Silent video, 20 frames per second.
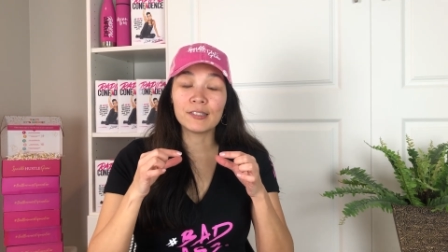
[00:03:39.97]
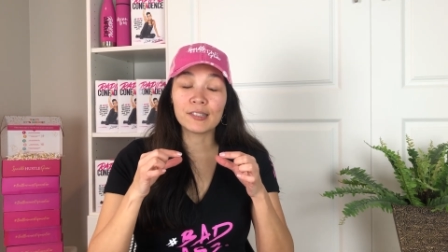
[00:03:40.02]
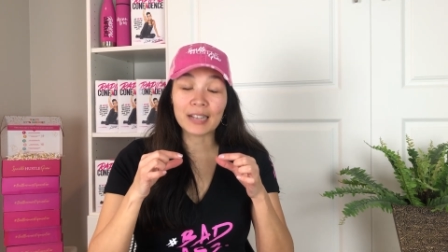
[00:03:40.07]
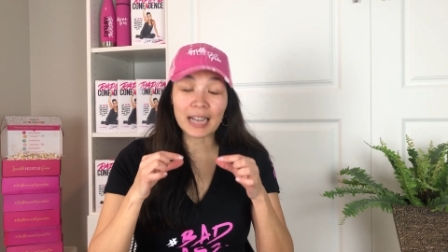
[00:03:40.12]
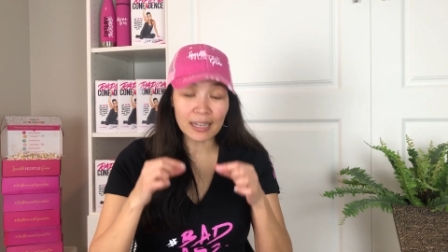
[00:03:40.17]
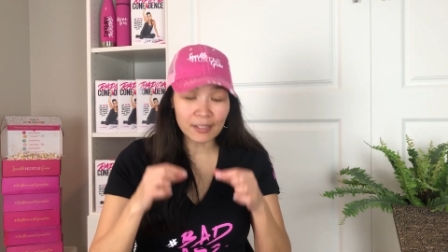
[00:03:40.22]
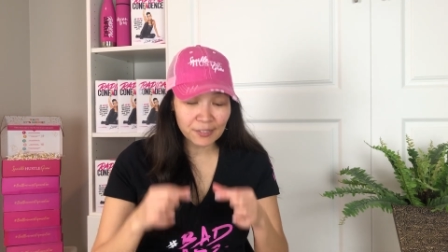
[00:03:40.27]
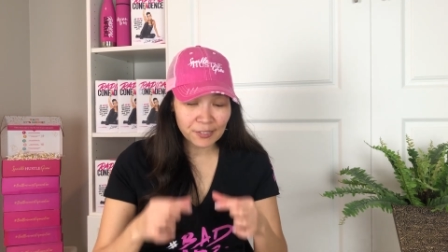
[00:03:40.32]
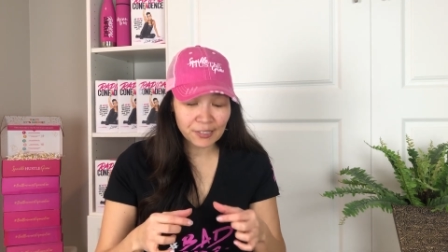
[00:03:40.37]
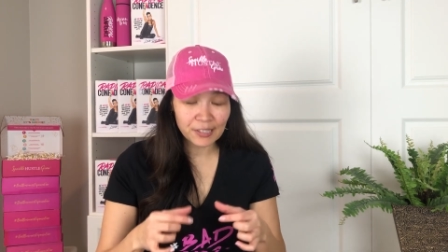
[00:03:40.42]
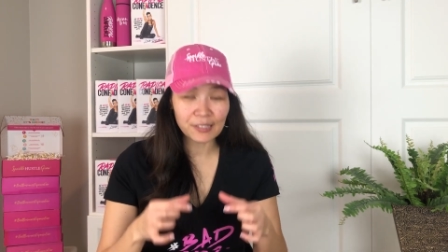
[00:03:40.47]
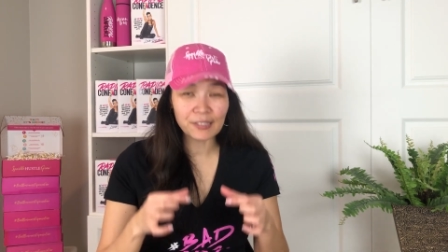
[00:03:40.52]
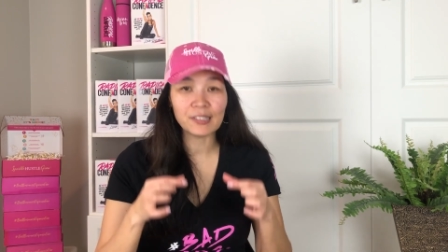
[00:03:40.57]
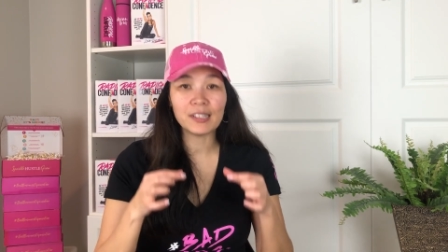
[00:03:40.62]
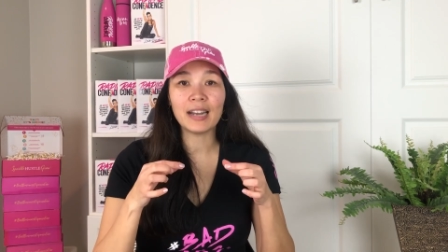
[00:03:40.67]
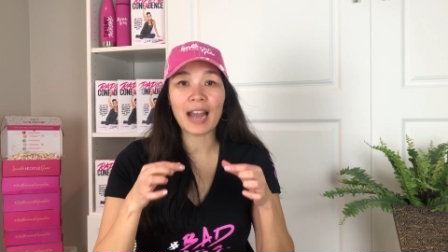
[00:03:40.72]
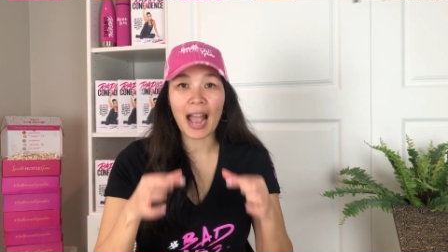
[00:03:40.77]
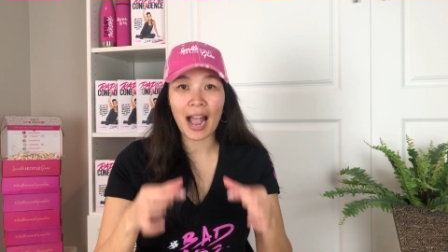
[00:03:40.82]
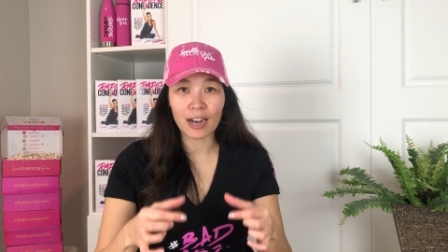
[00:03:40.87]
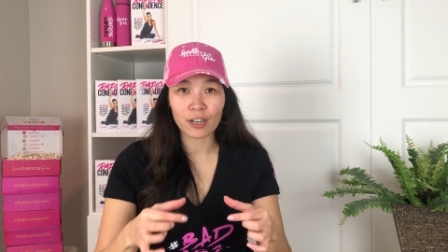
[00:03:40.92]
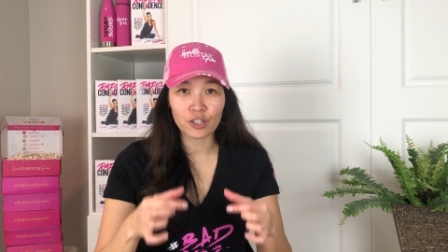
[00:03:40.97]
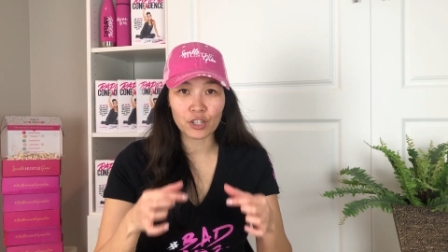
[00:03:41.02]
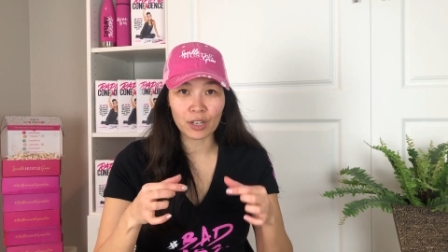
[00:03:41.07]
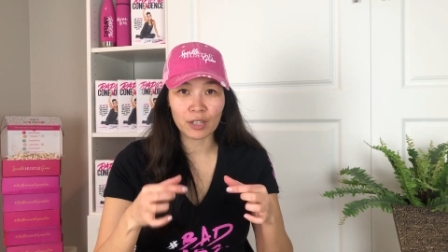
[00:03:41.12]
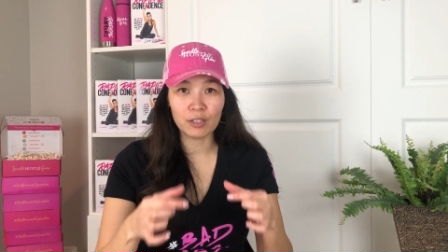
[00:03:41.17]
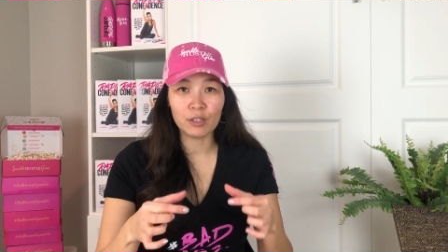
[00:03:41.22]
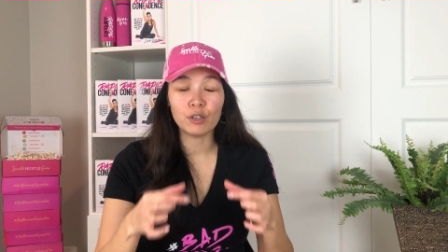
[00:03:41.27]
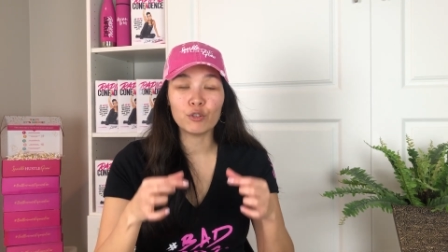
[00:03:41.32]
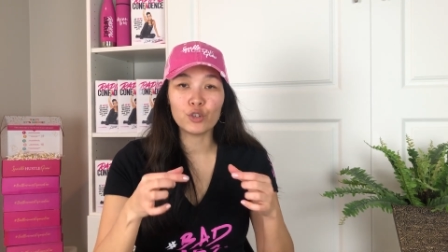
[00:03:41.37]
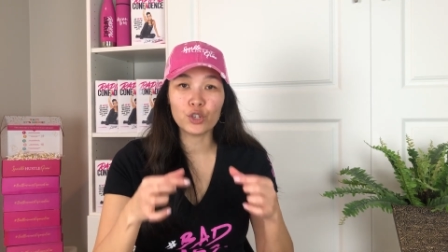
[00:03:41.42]
consistent
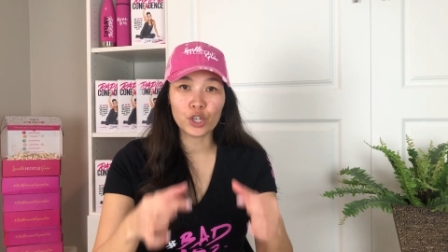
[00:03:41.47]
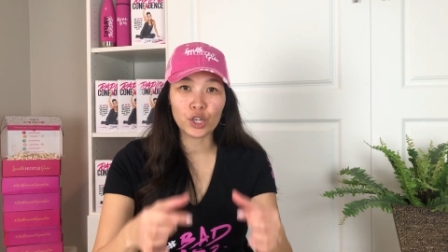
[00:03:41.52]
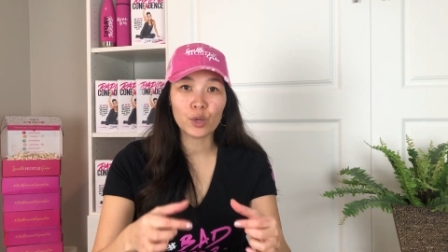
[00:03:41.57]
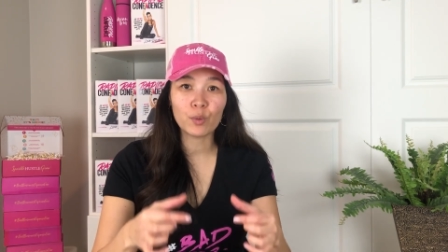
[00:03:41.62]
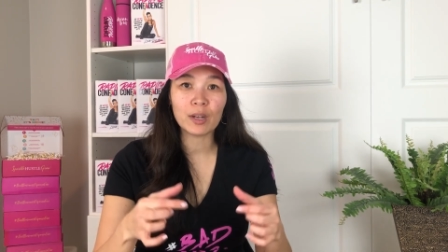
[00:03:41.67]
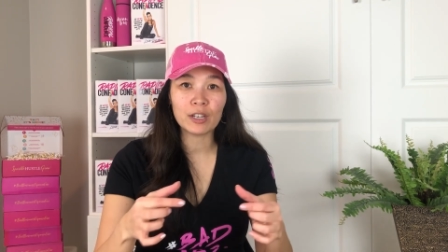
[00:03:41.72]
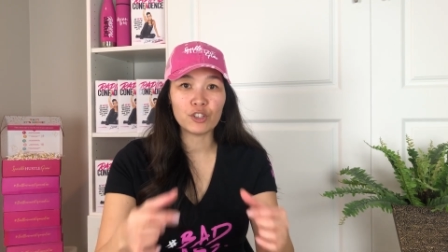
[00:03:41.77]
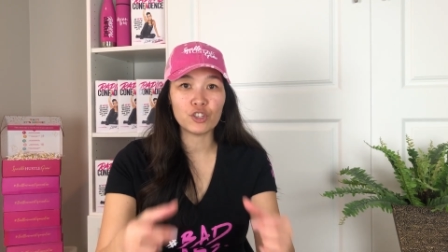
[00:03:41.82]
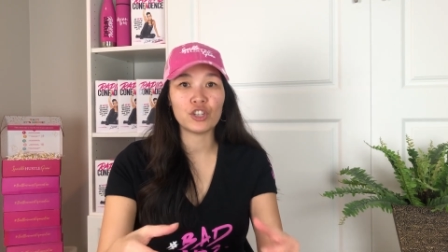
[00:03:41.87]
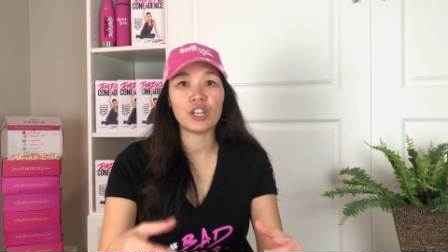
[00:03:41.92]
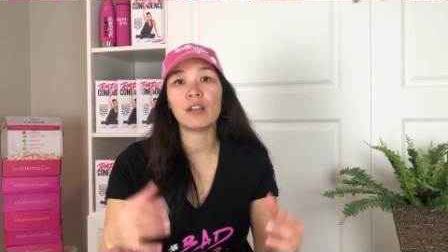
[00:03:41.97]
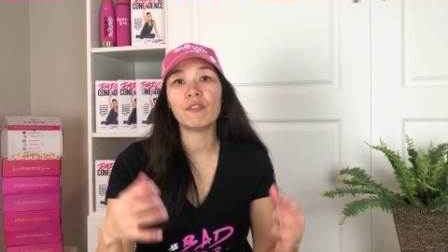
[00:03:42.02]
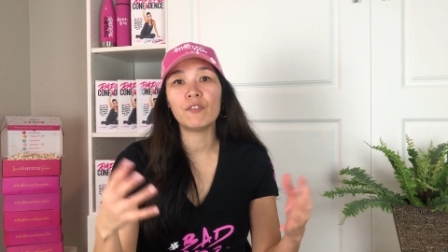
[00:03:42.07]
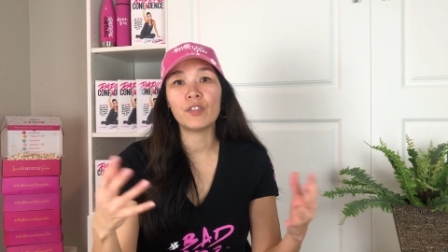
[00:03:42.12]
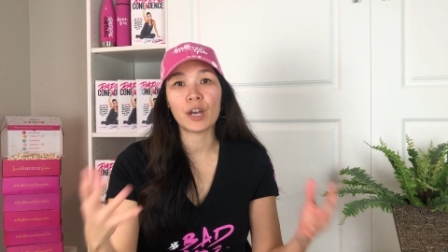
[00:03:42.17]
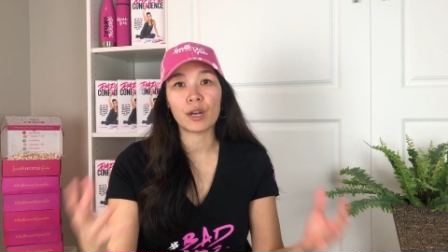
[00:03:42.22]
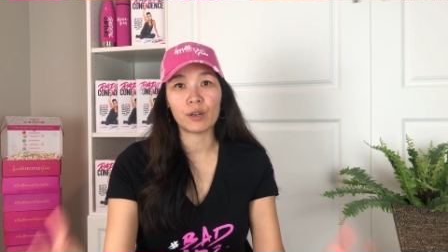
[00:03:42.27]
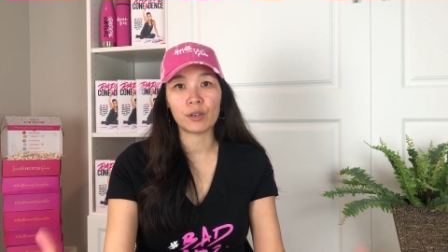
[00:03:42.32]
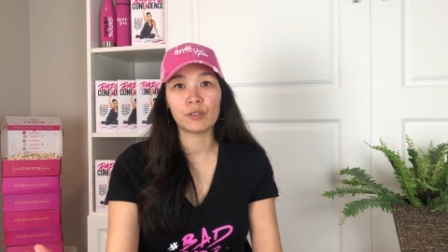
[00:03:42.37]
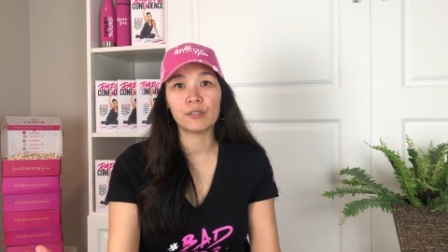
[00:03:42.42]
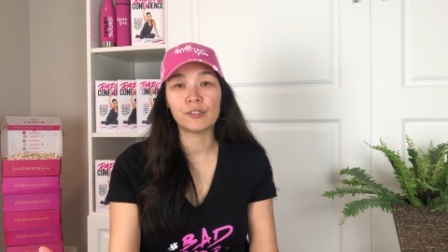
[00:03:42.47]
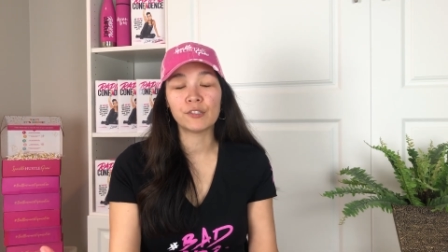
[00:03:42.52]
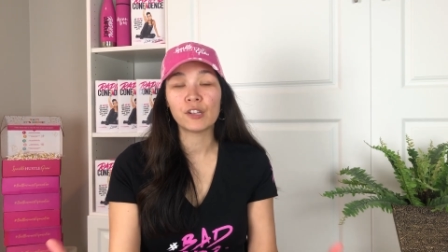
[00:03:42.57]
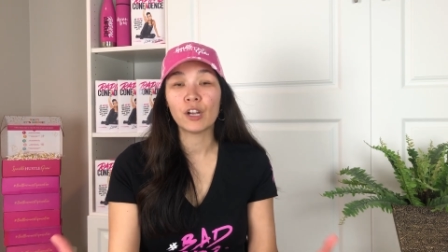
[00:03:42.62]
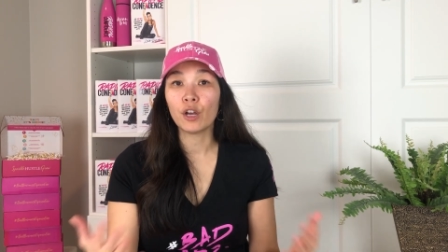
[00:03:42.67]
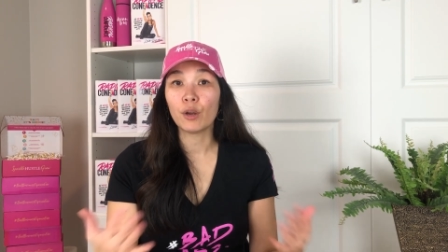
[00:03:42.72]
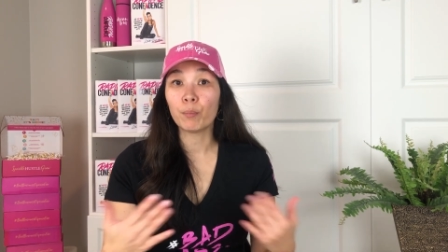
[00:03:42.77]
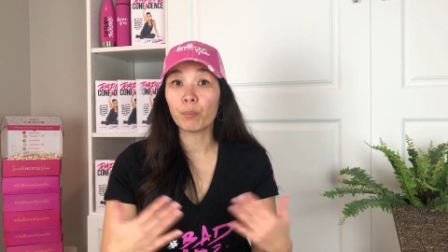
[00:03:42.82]
action to achieve those